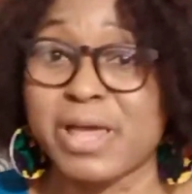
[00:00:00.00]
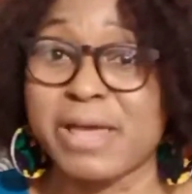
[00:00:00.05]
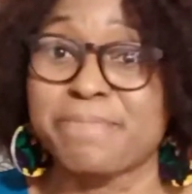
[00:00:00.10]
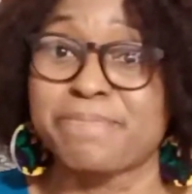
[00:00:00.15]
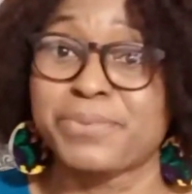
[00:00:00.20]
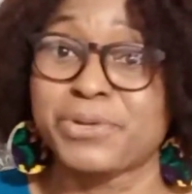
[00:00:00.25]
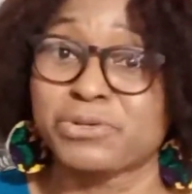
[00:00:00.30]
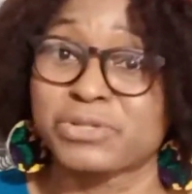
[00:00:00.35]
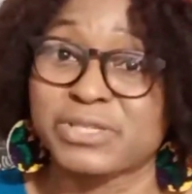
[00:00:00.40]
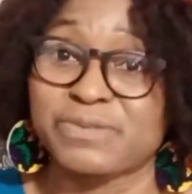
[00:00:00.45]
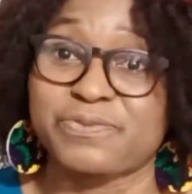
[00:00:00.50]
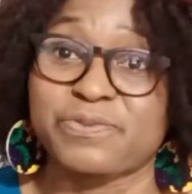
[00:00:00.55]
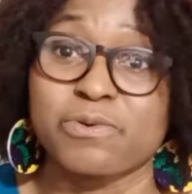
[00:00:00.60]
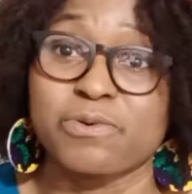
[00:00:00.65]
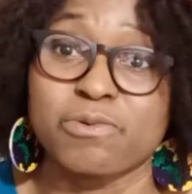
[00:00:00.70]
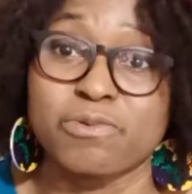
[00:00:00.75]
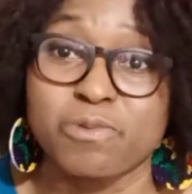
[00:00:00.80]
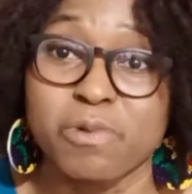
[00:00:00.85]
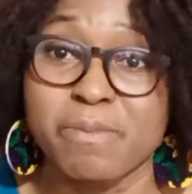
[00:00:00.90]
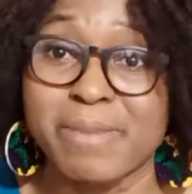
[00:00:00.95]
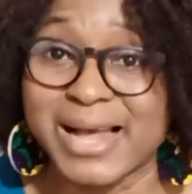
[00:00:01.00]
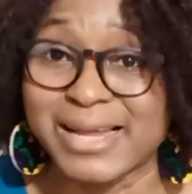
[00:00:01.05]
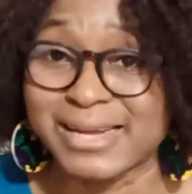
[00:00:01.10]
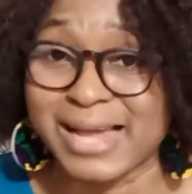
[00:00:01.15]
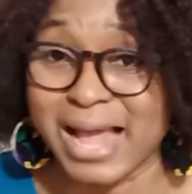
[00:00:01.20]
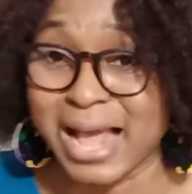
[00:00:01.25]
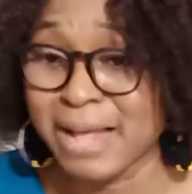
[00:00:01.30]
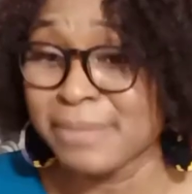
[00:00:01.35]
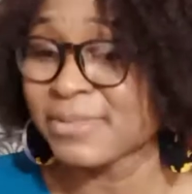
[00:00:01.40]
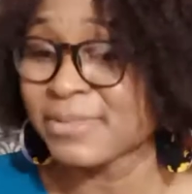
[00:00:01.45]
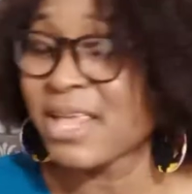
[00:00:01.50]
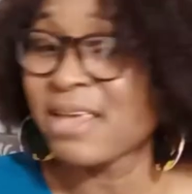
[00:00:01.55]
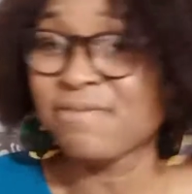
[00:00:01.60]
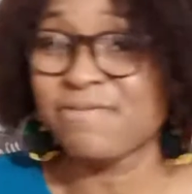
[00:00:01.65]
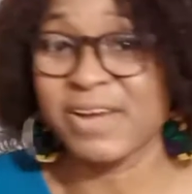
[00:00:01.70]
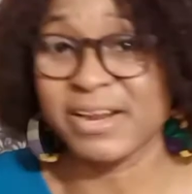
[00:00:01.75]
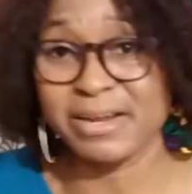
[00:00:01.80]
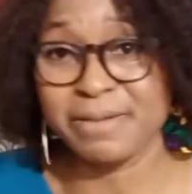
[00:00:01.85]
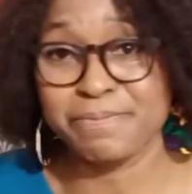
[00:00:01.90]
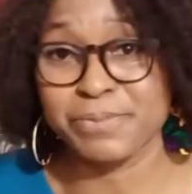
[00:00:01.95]
A beautiful woman,
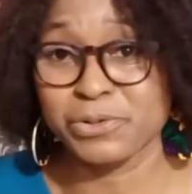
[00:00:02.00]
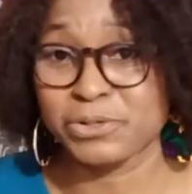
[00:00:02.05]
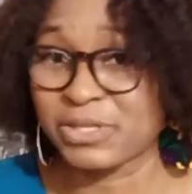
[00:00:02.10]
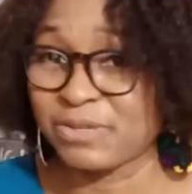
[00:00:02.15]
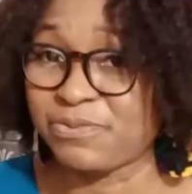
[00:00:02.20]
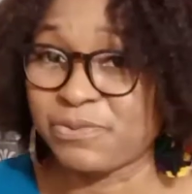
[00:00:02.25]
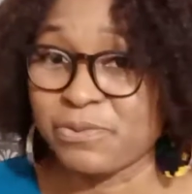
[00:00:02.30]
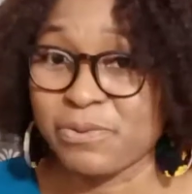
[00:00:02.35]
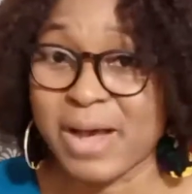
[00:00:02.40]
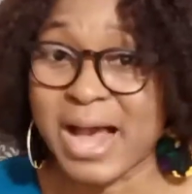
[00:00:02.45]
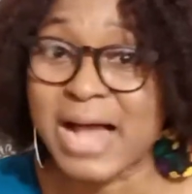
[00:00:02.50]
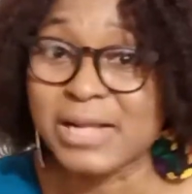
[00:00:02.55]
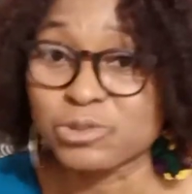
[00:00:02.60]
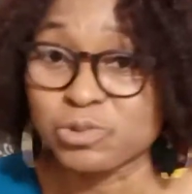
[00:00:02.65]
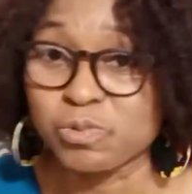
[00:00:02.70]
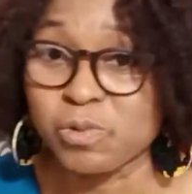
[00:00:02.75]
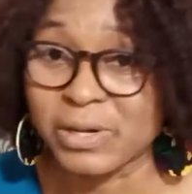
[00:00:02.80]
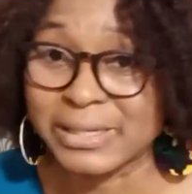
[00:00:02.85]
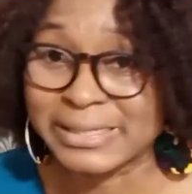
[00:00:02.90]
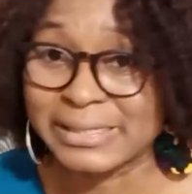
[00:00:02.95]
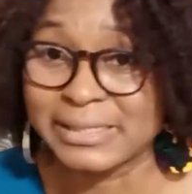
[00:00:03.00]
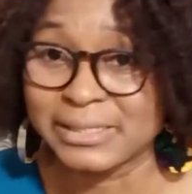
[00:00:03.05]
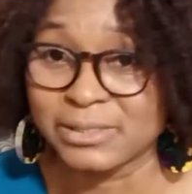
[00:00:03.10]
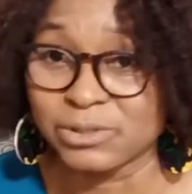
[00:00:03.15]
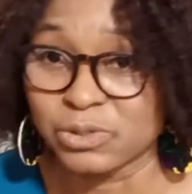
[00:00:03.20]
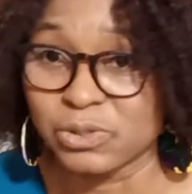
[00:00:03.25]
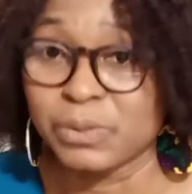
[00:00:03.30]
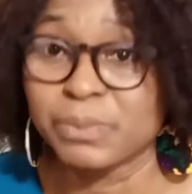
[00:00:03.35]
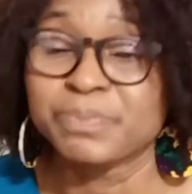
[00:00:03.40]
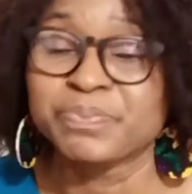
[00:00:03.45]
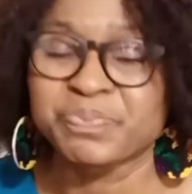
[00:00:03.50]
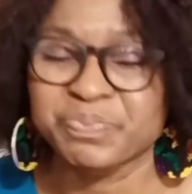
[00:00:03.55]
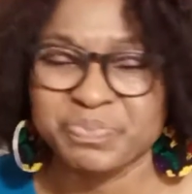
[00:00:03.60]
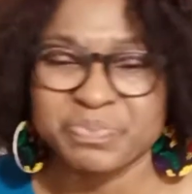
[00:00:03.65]
very beautiful outwardly, you know.